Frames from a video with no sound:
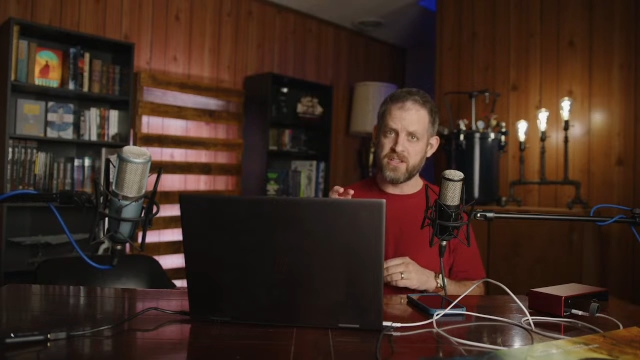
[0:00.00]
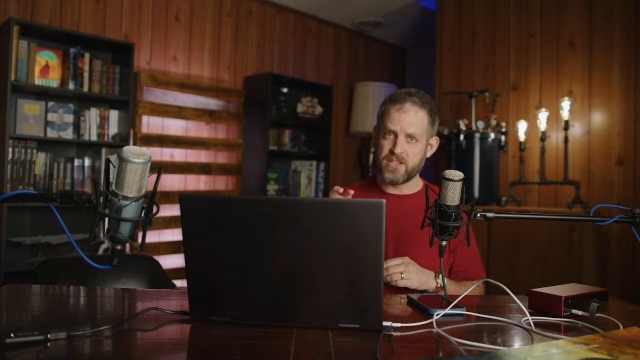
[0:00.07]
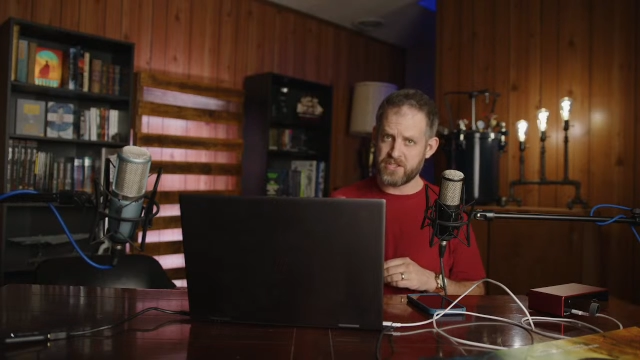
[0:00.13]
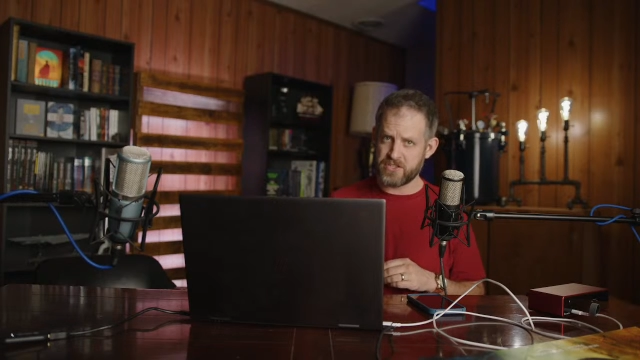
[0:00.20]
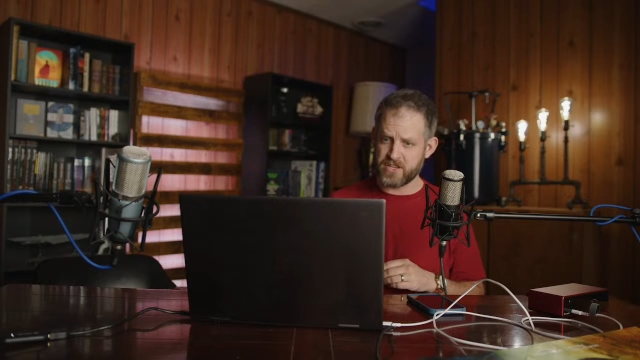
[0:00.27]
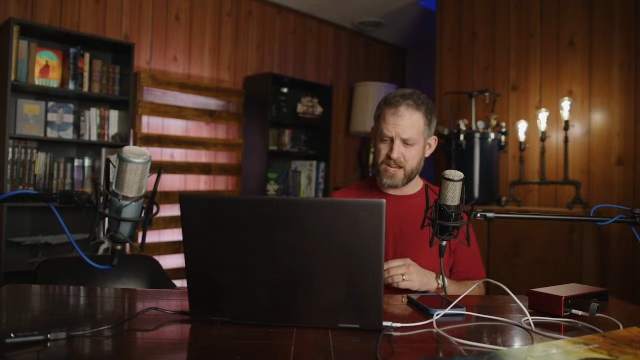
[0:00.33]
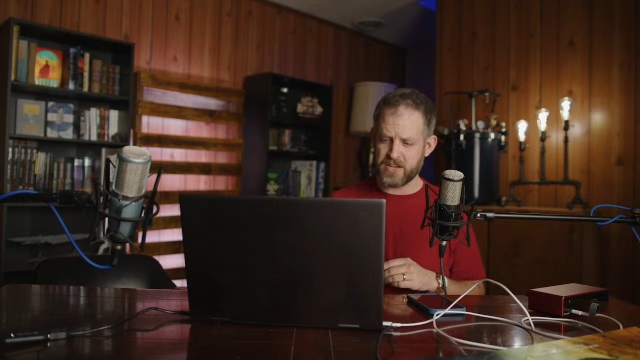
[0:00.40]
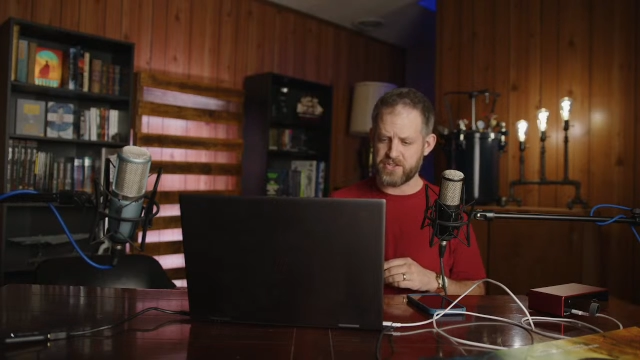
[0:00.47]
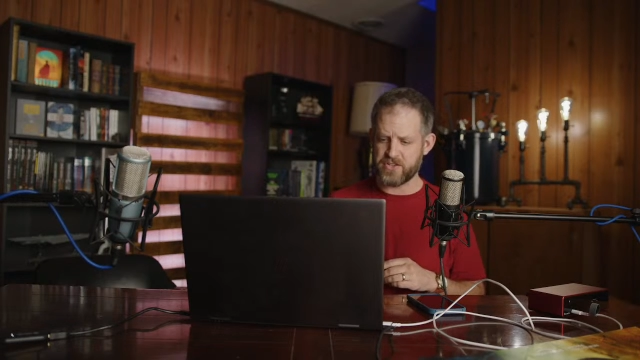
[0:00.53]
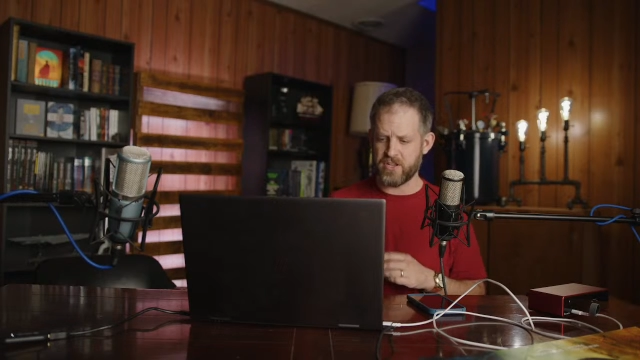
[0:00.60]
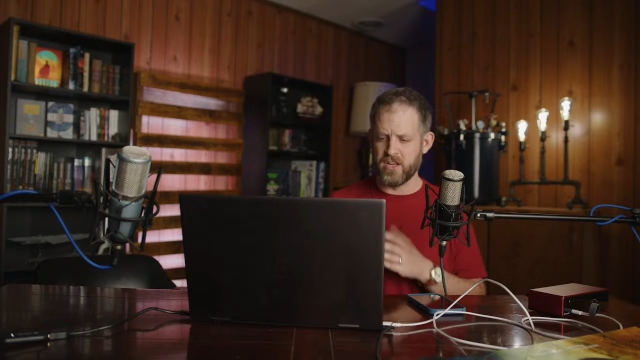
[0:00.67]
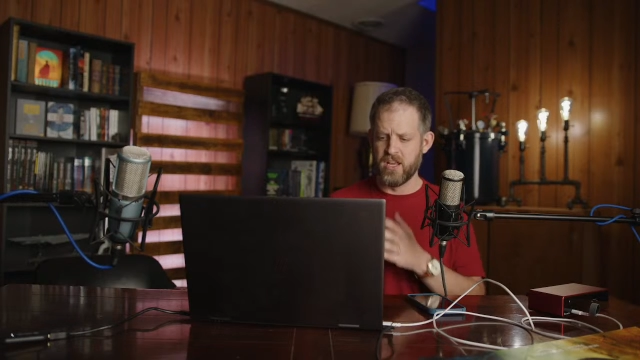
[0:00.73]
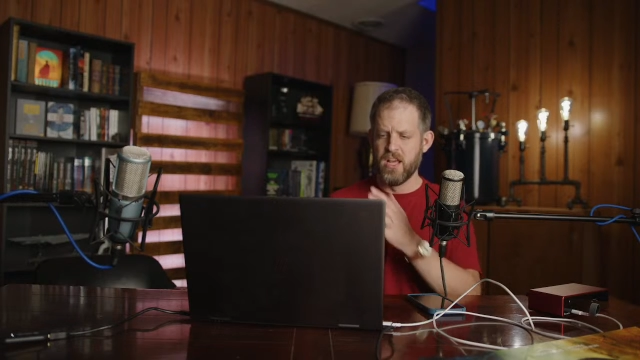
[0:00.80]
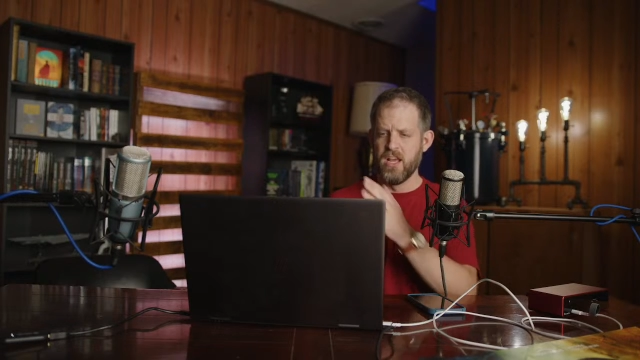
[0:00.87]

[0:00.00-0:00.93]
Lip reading: discussion.